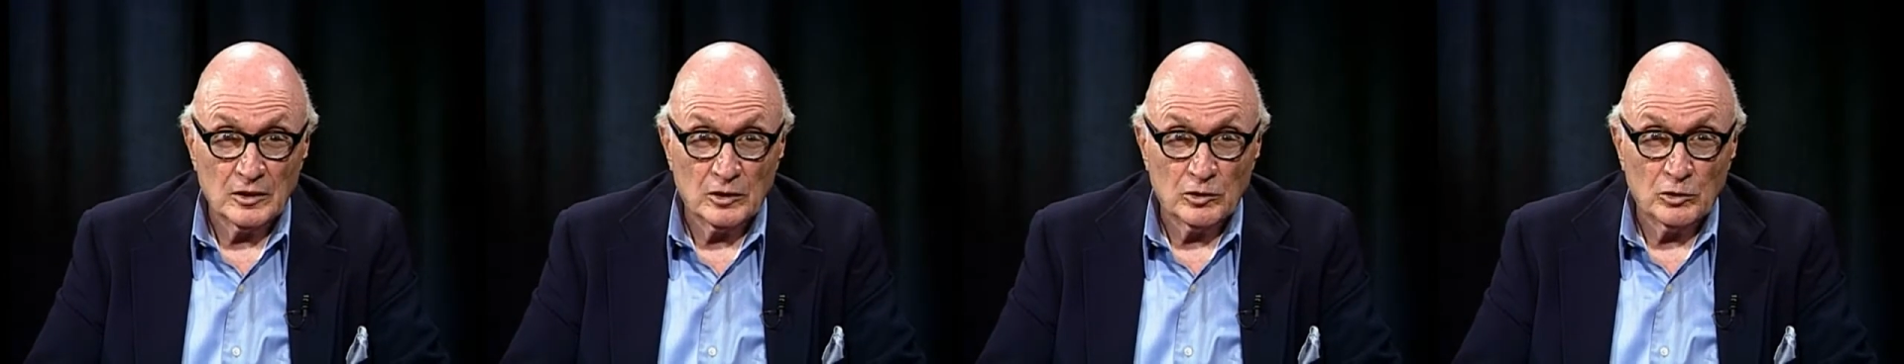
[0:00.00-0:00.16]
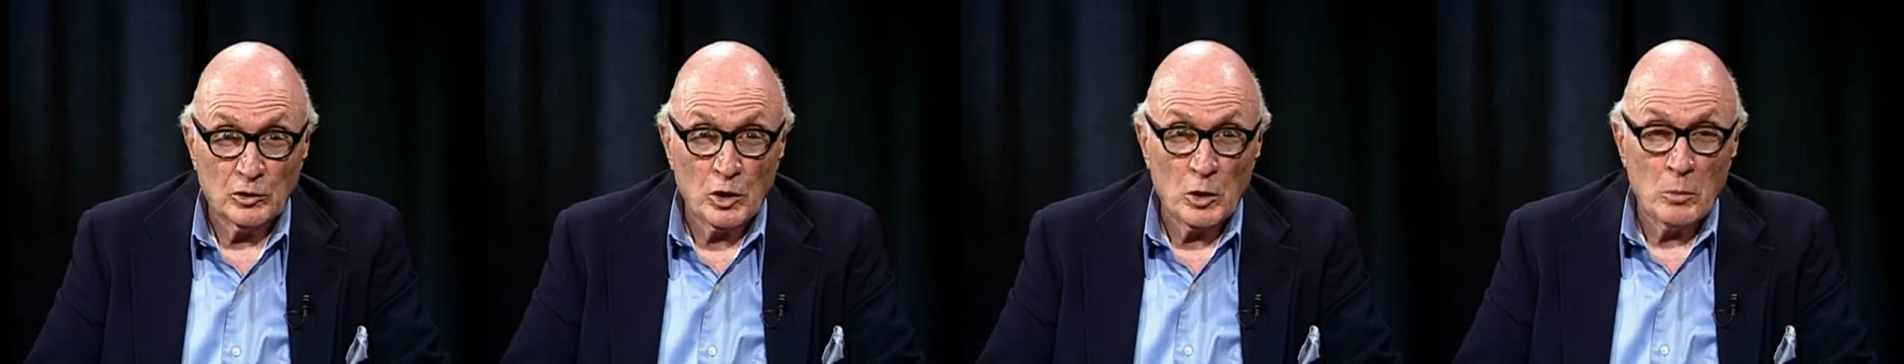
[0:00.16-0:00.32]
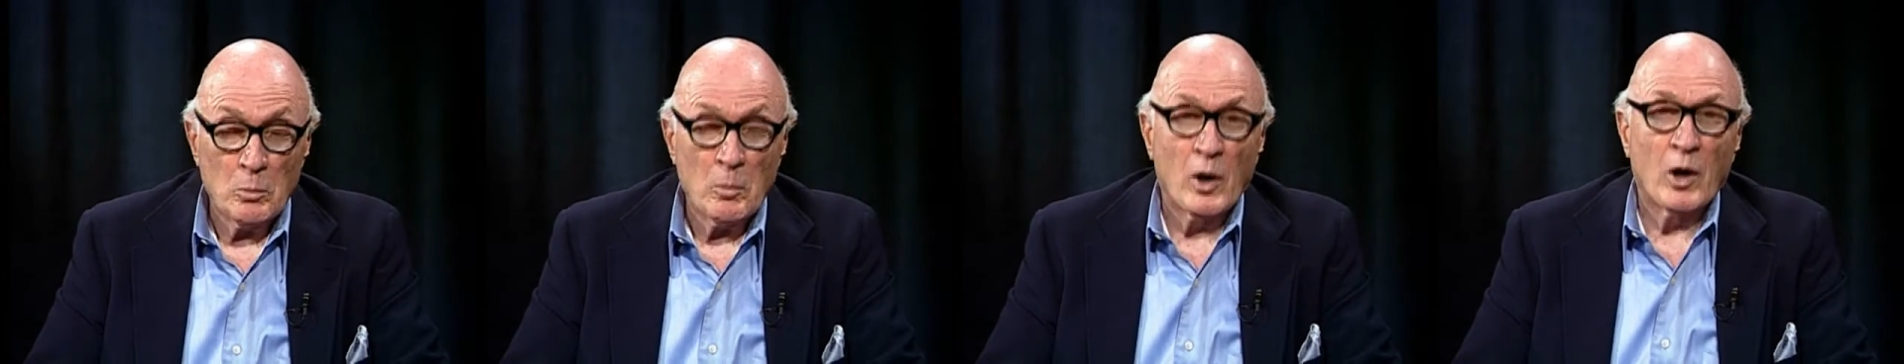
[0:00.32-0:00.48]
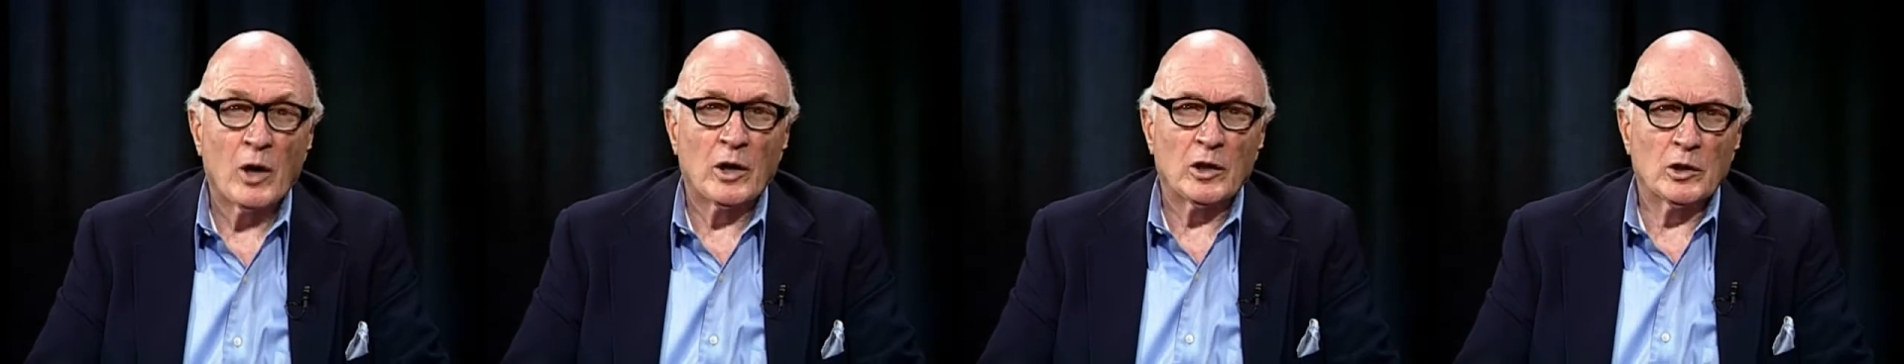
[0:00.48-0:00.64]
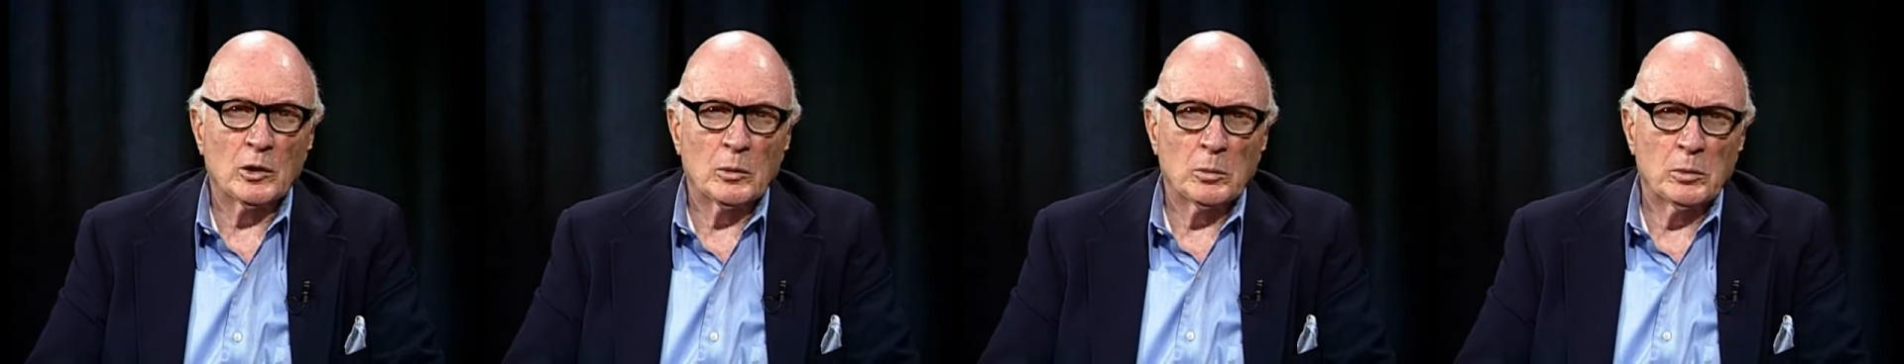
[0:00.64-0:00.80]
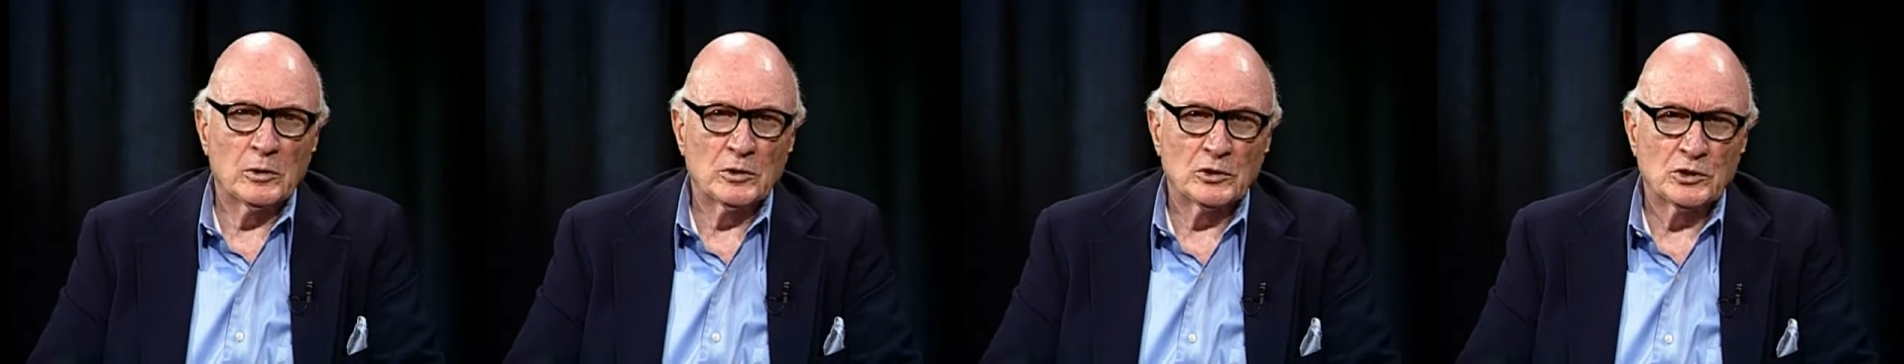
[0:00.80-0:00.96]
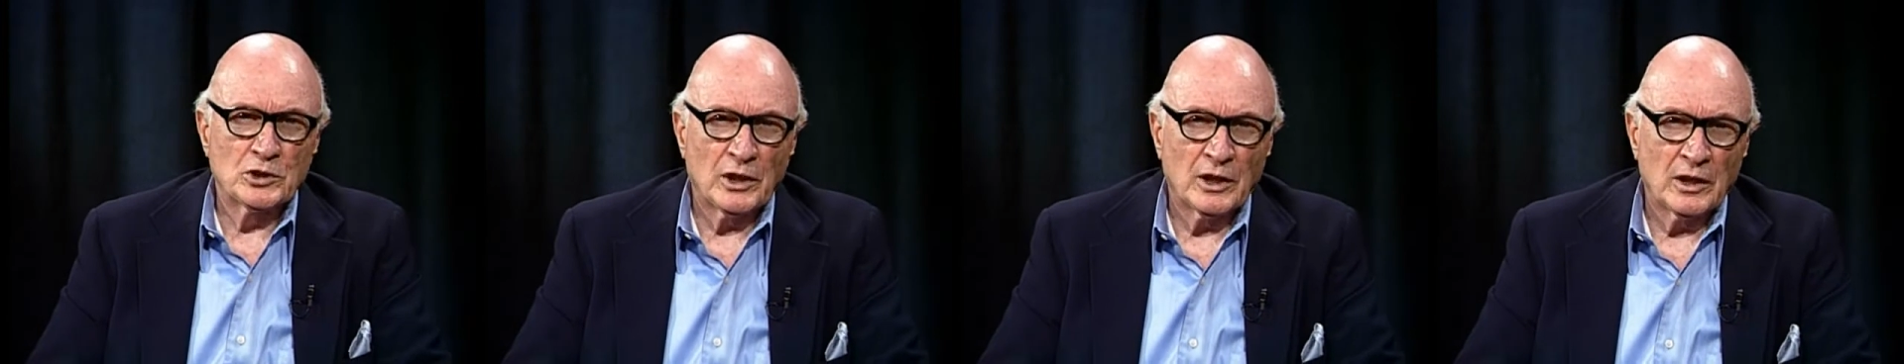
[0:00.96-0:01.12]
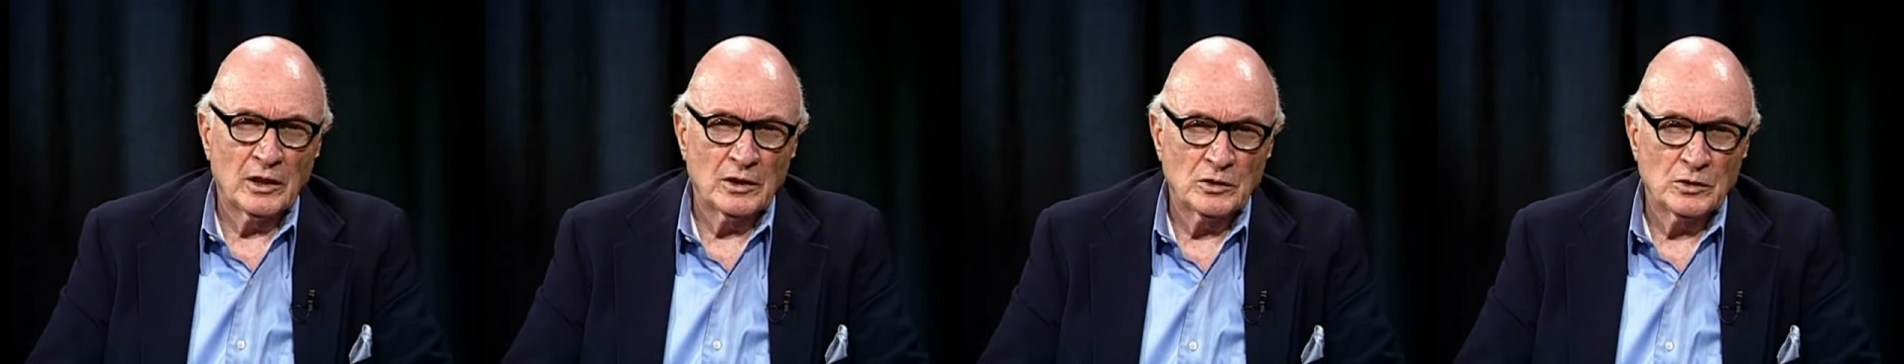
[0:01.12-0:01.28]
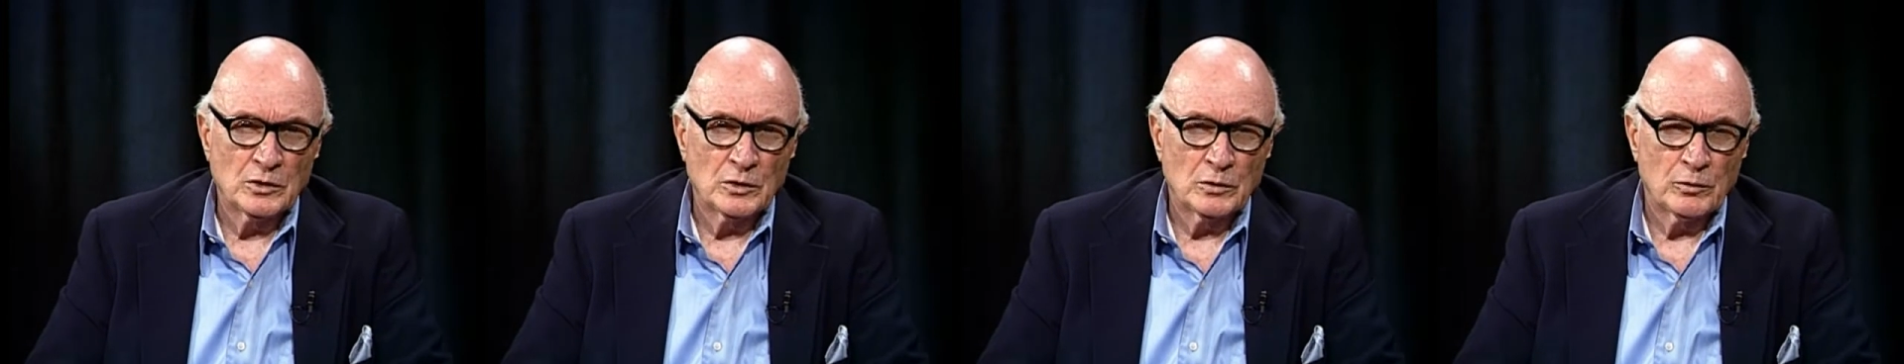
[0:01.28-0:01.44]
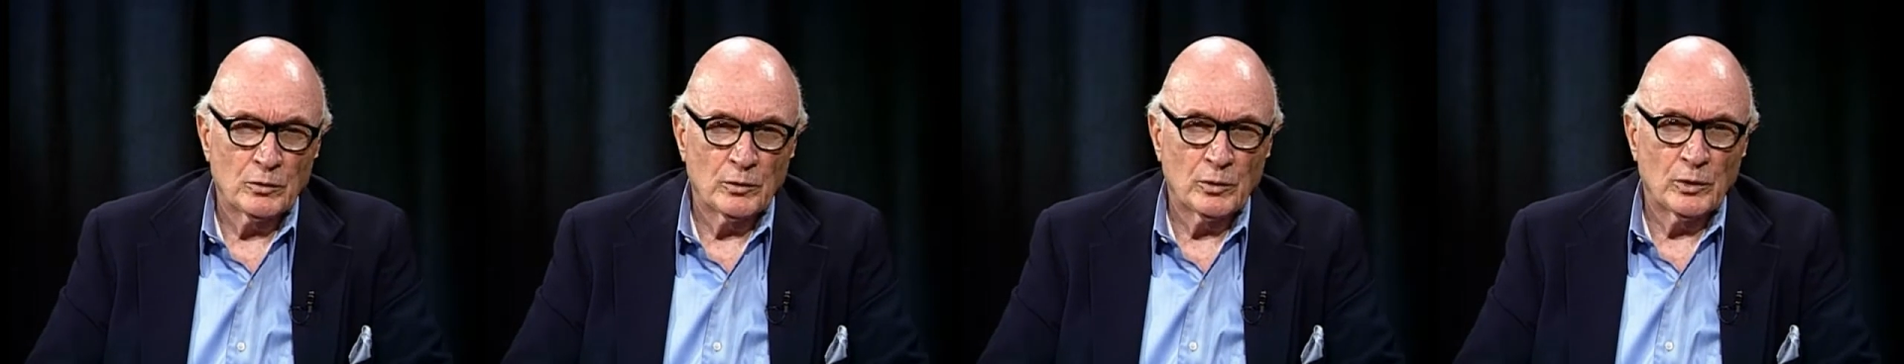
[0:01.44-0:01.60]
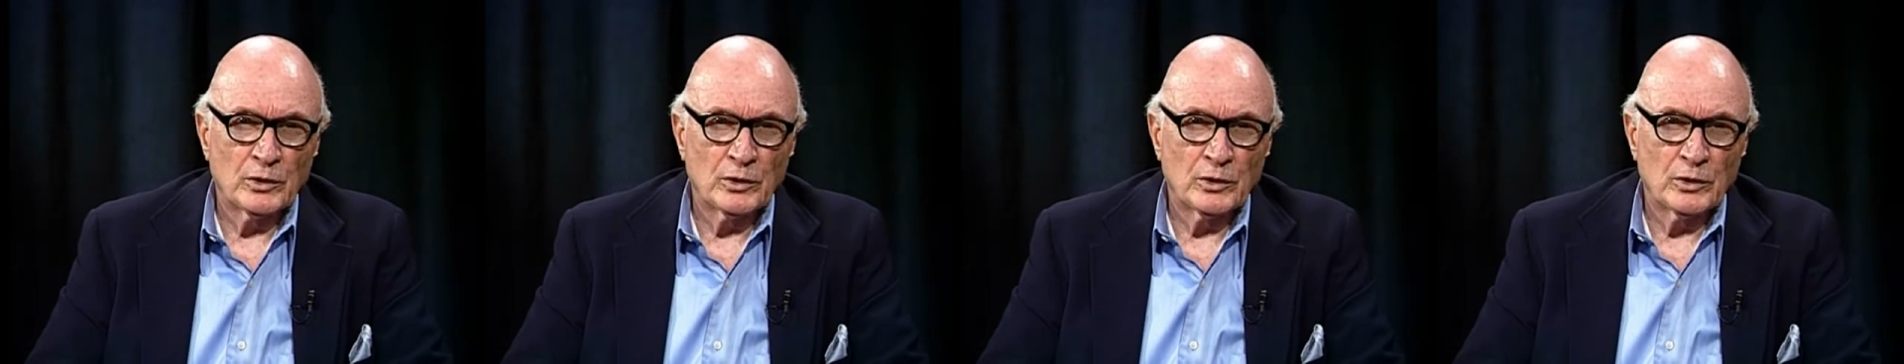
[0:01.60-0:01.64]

a remarkable change of